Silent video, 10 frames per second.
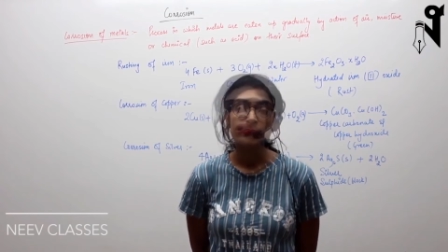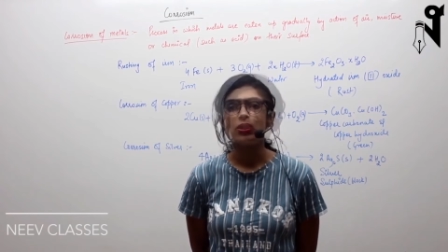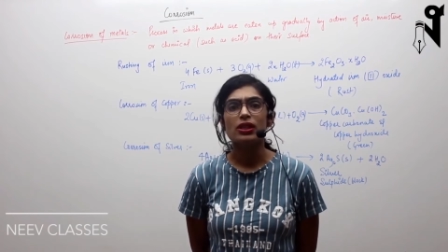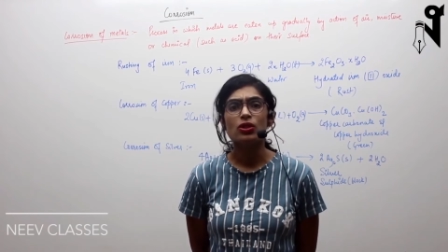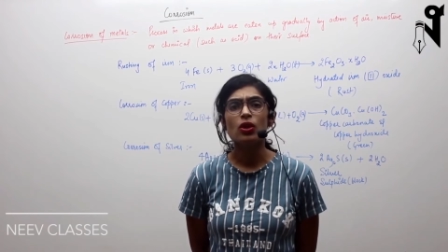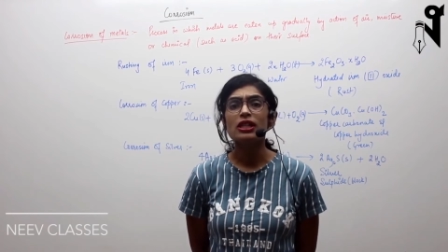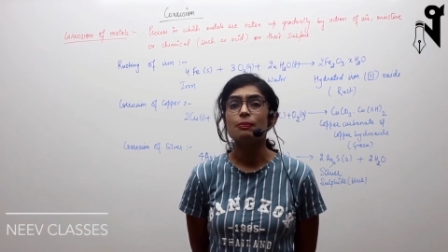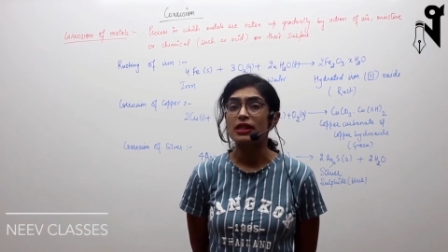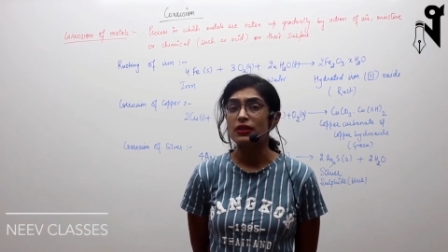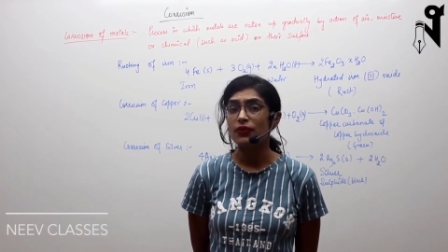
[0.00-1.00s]
So let's not
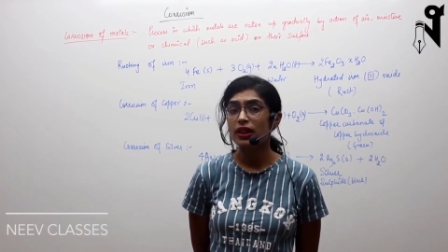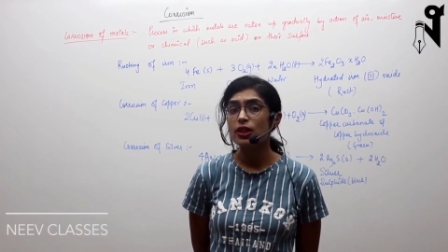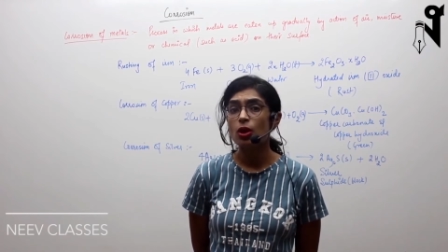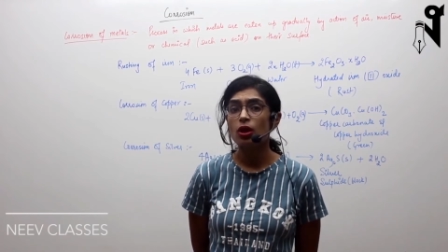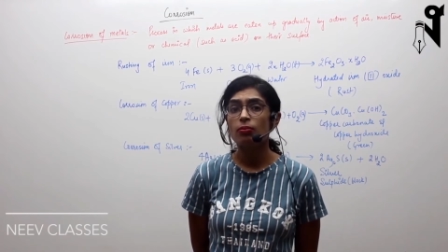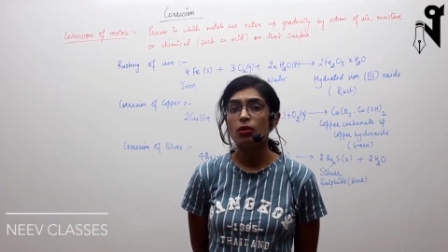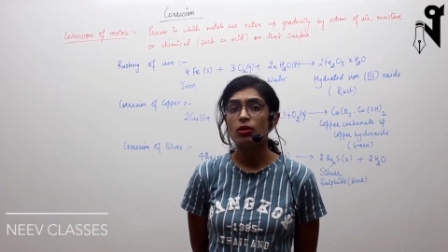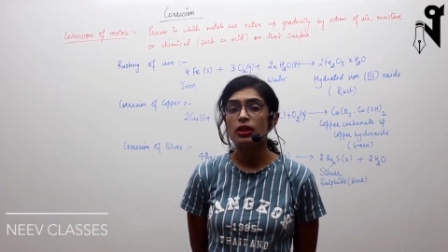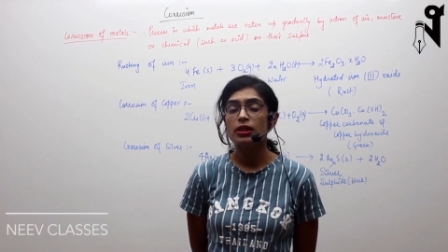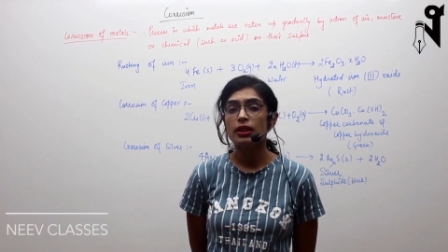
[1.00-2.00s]
specifically talk
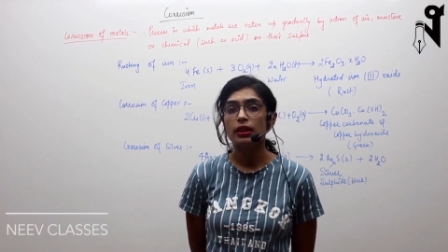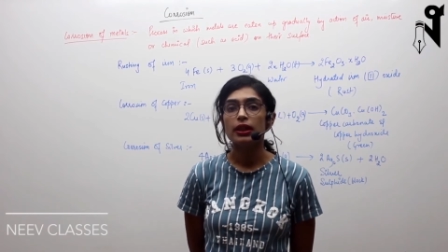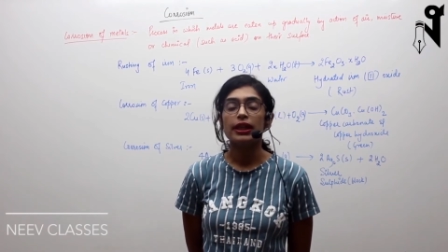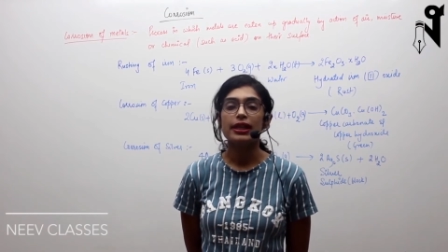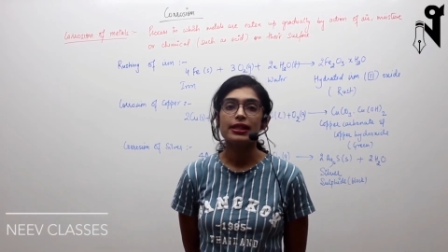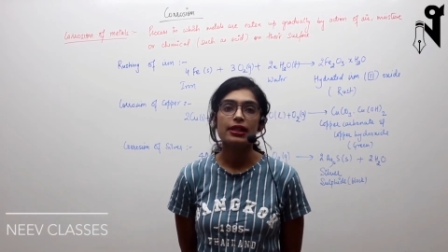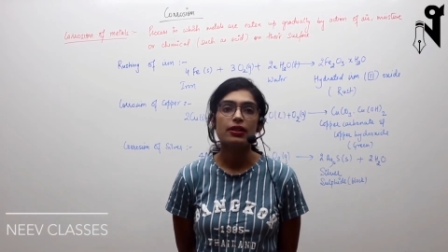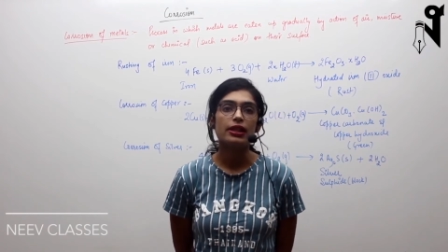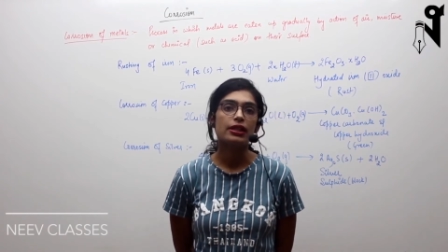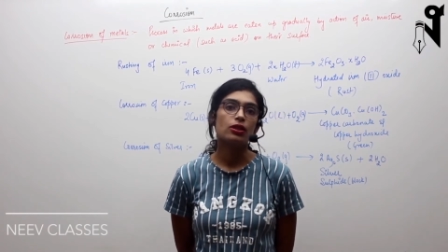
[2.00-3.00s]
about rusting.
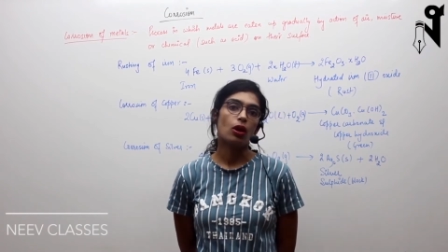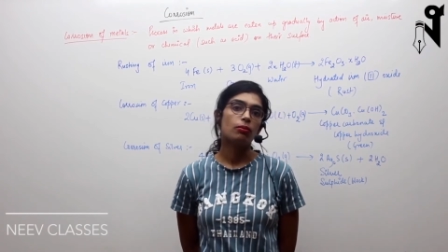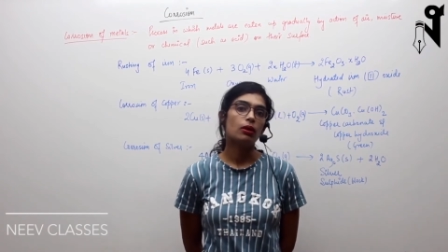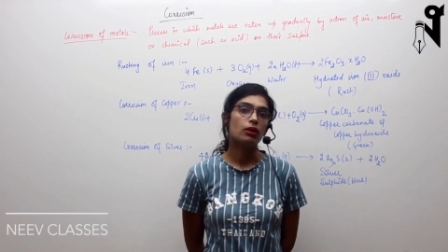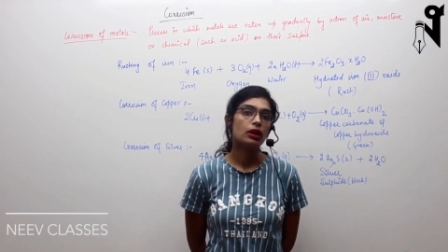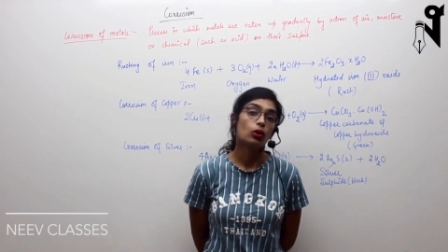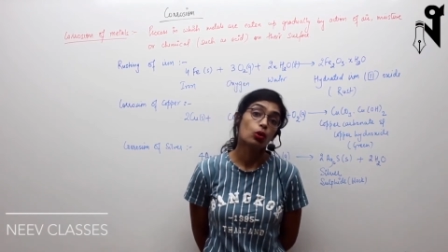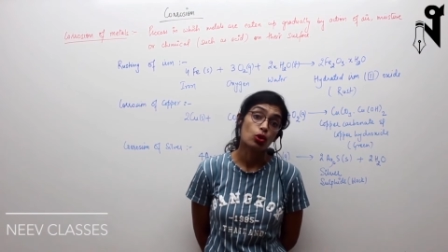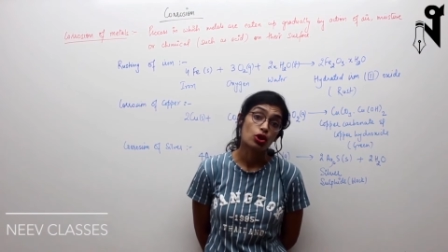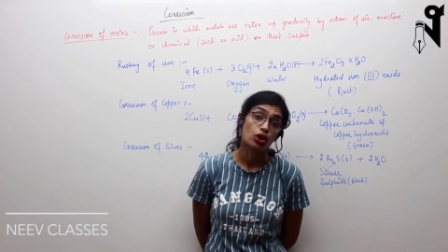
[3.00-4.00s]
Instead, let's talk about the
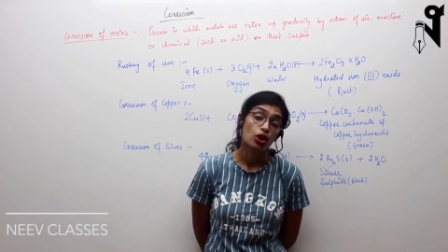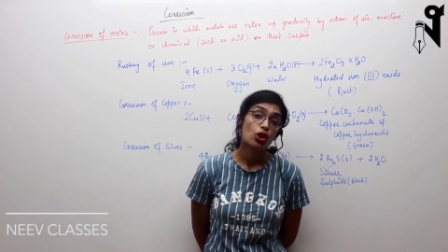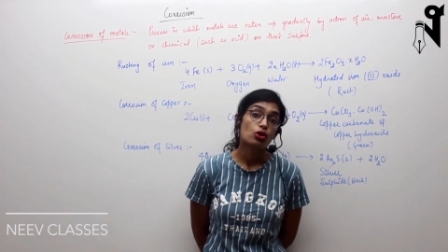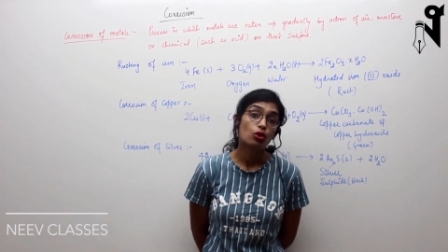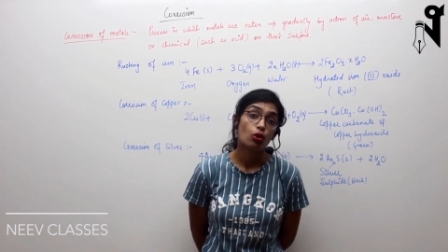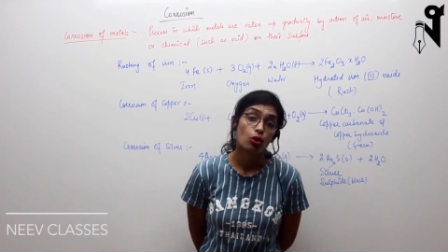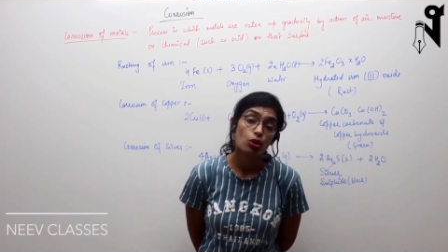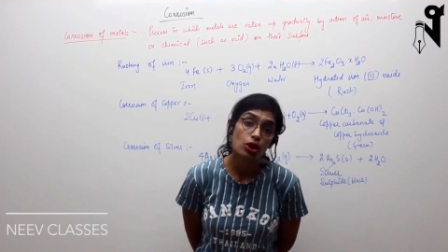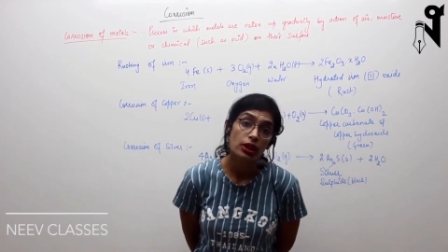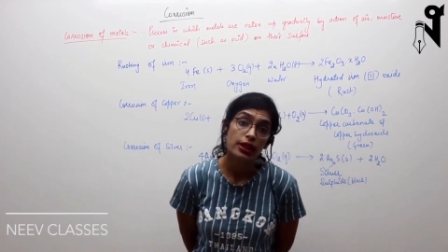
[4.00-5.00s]
corrosion. So
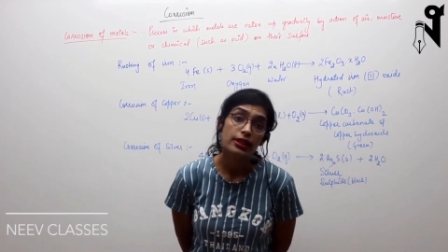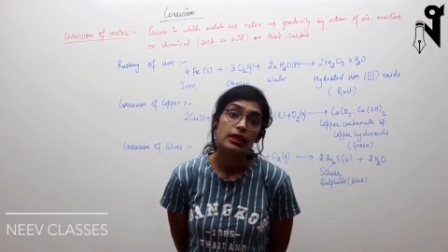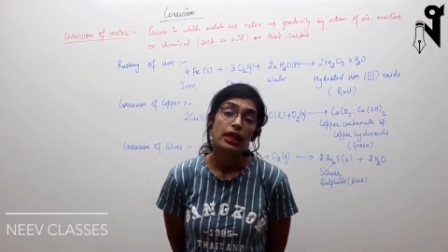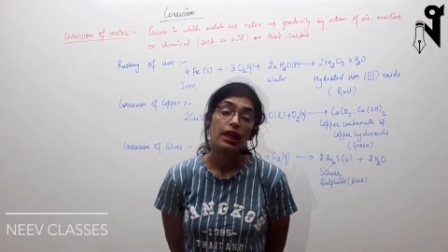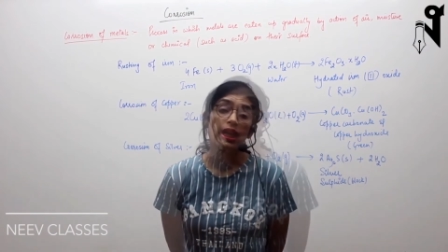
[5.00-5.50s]
corrosion is